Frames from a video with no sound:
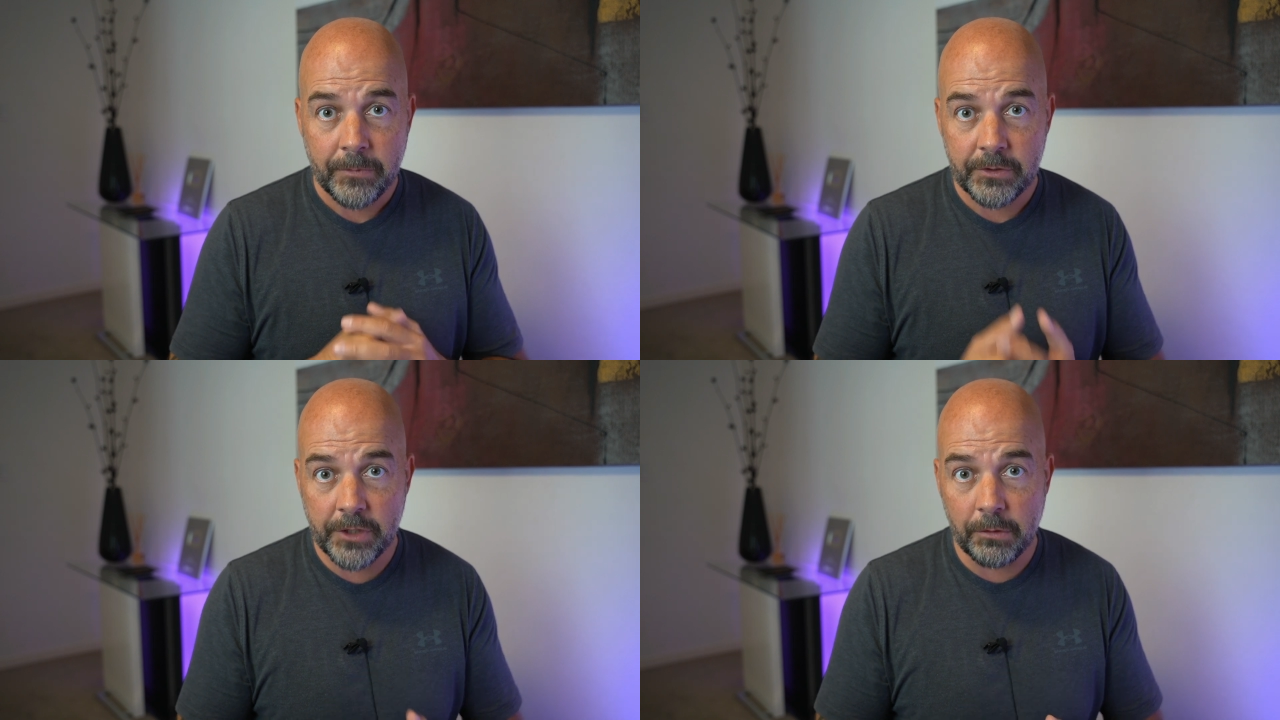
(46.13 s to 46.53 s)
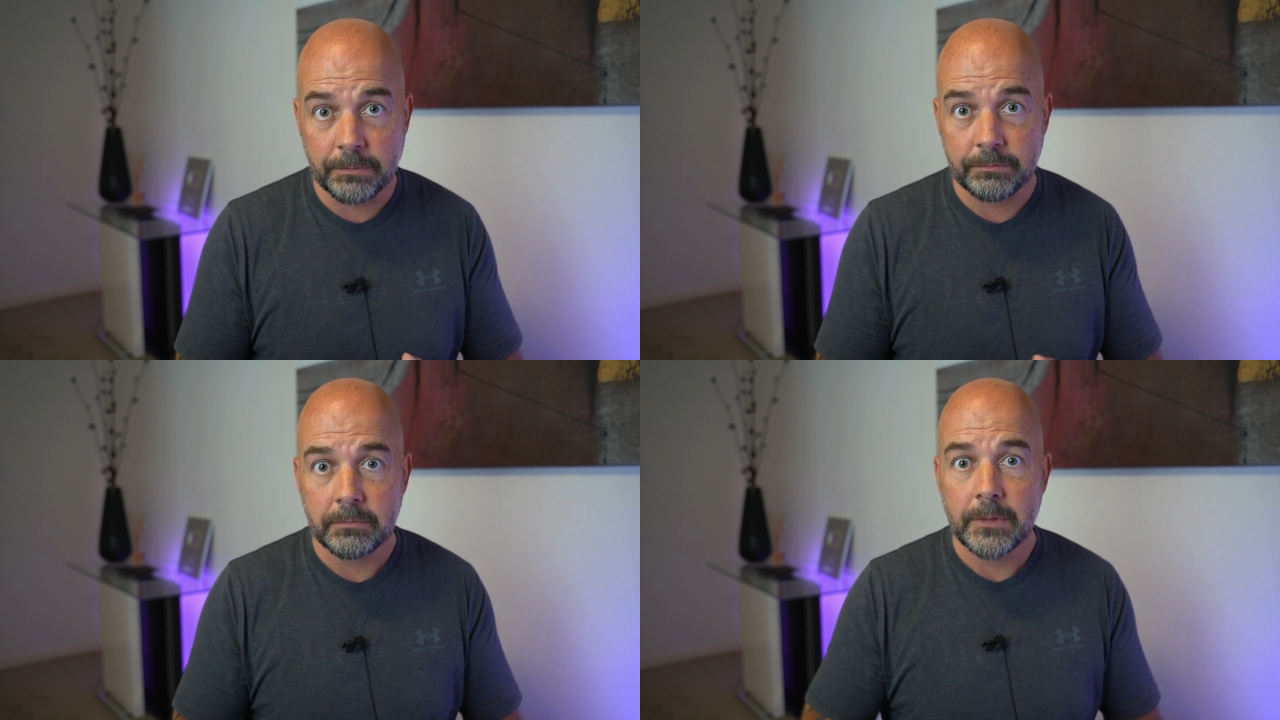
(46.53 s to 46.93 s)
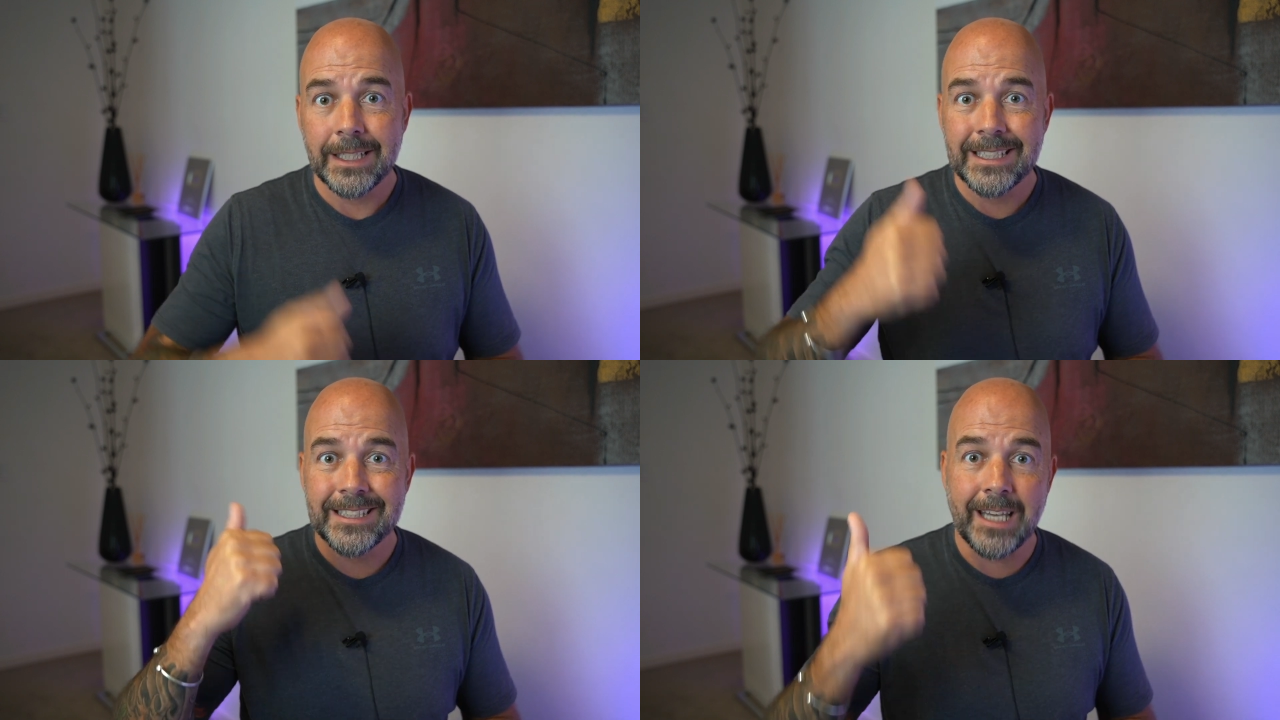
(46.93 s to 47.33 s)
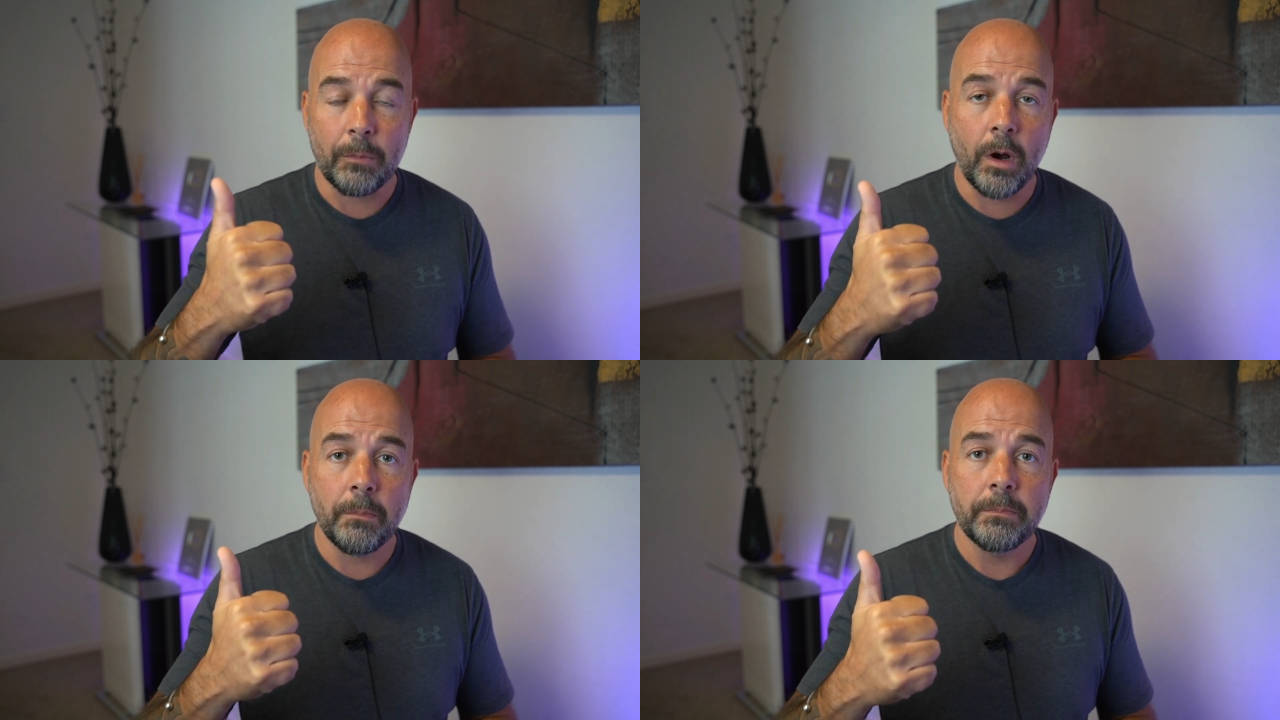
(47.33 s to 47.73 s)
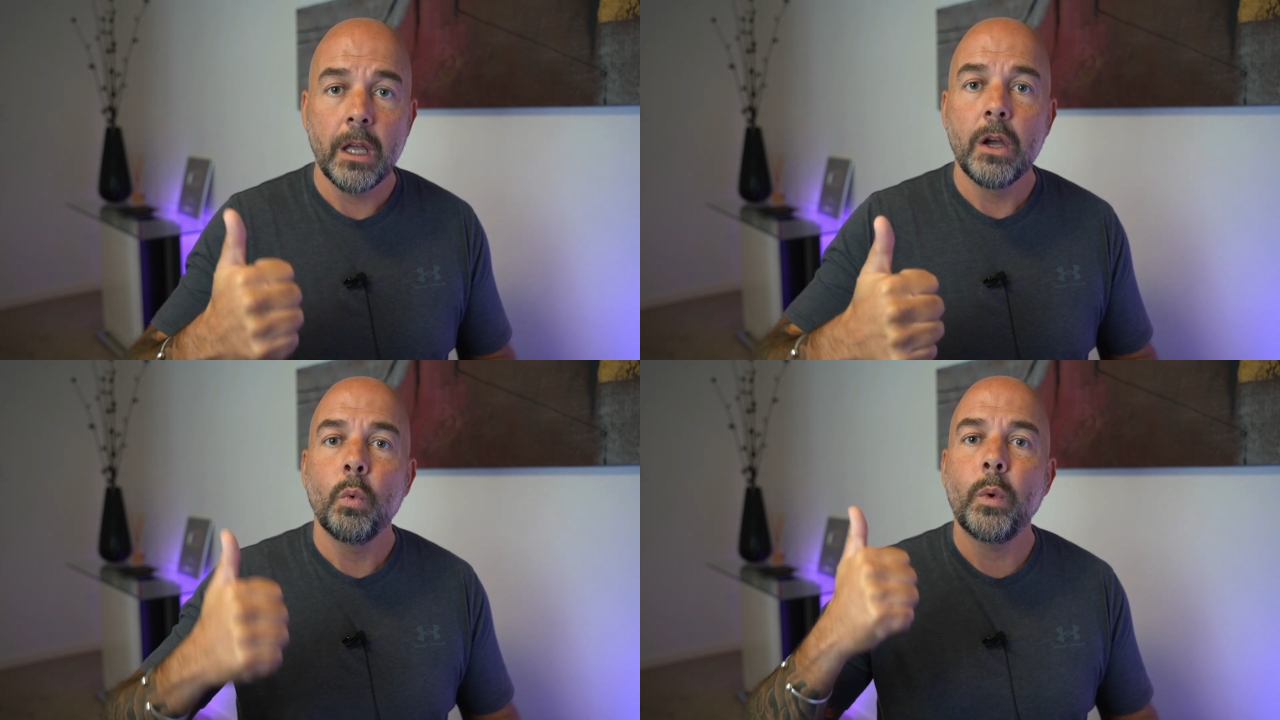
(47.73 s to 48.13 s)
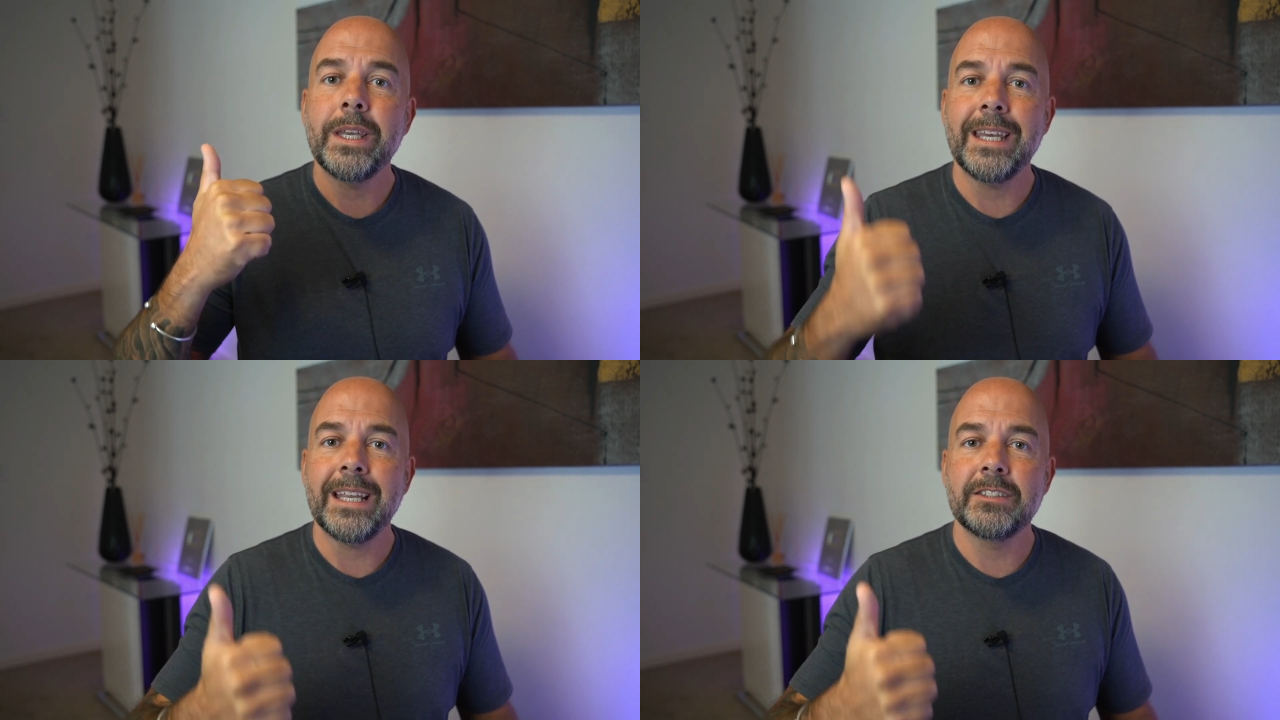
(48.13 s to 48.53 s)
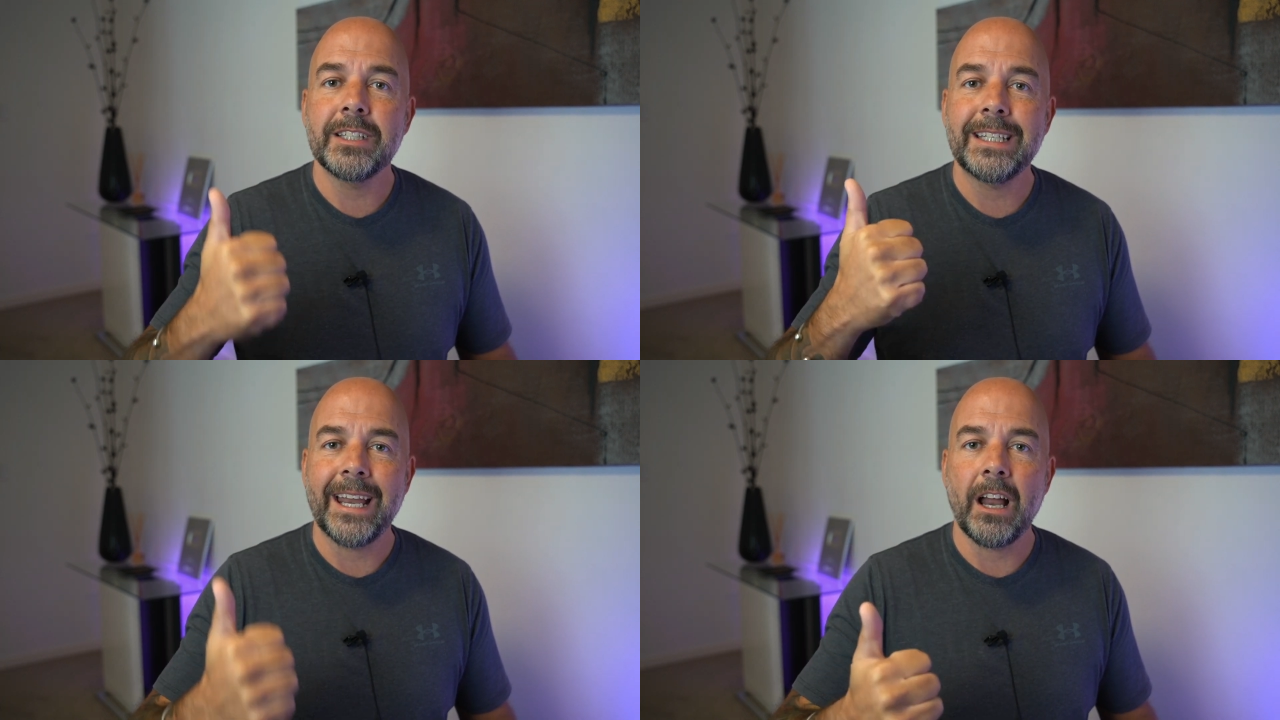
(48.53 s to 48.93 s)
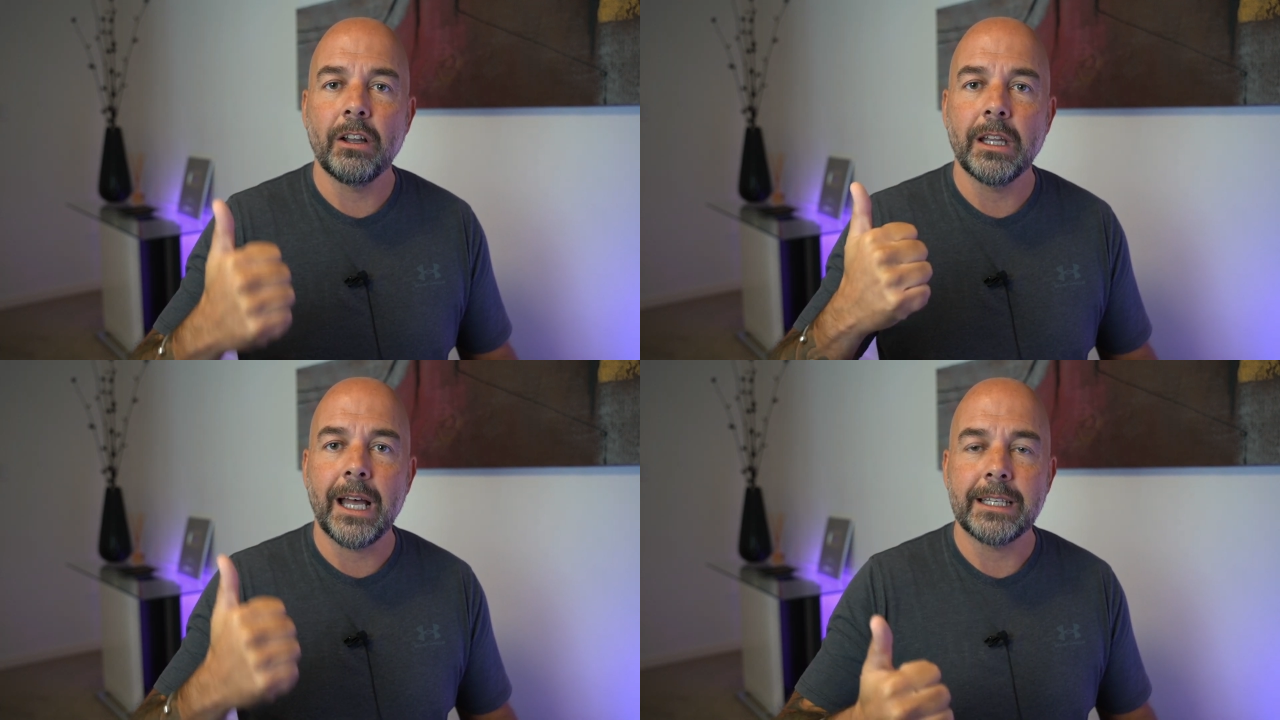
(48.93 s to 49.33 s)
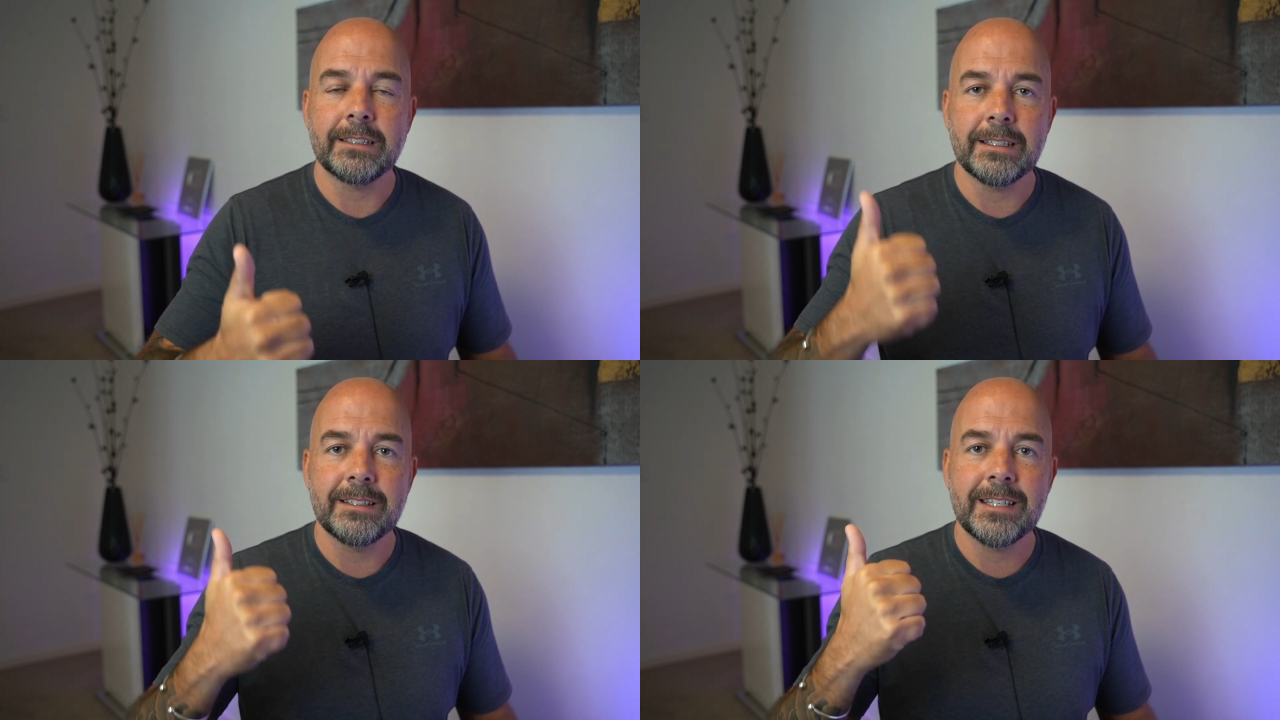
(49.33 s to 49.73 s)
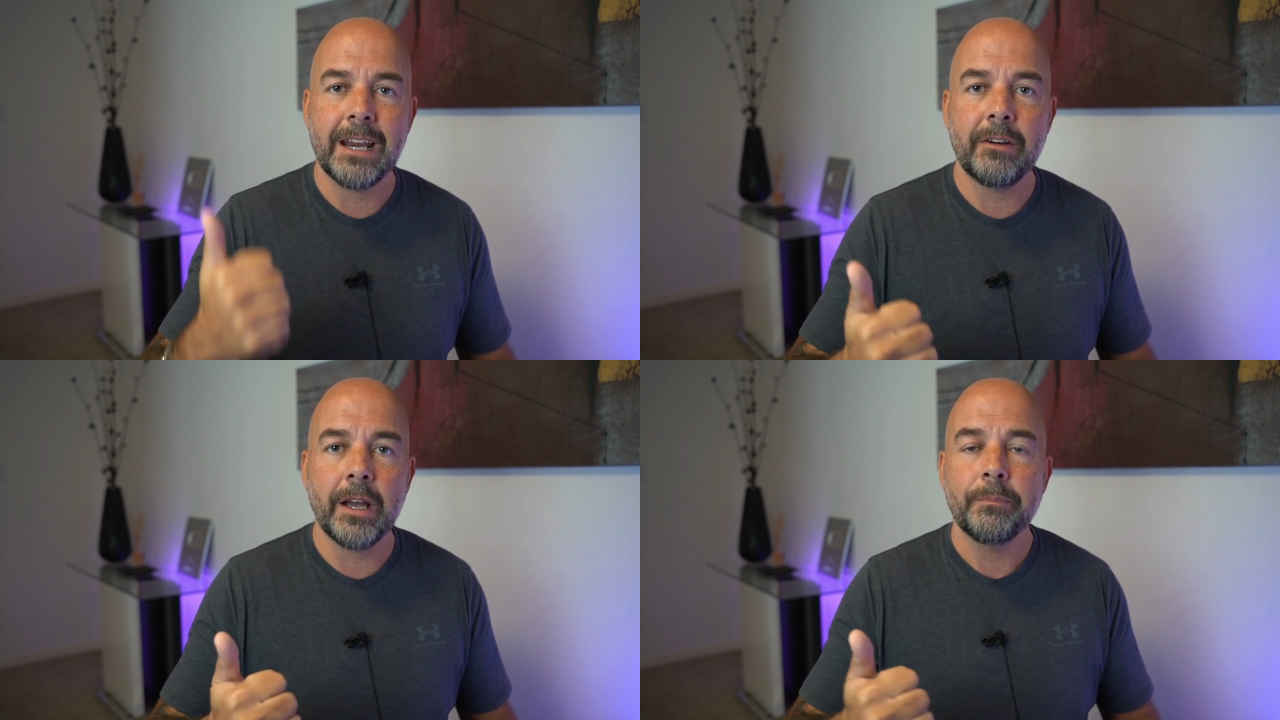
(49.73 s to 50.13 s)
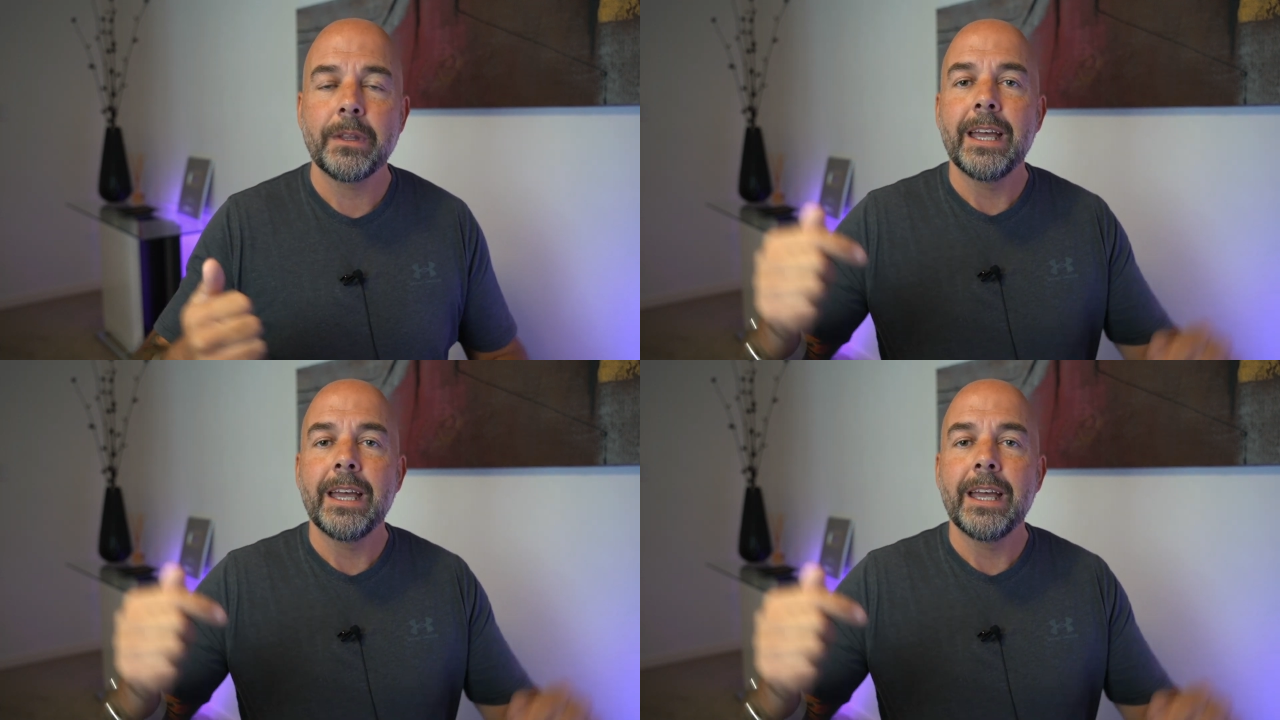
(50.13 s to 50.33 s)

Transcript: So step one, we need to get our lined interior.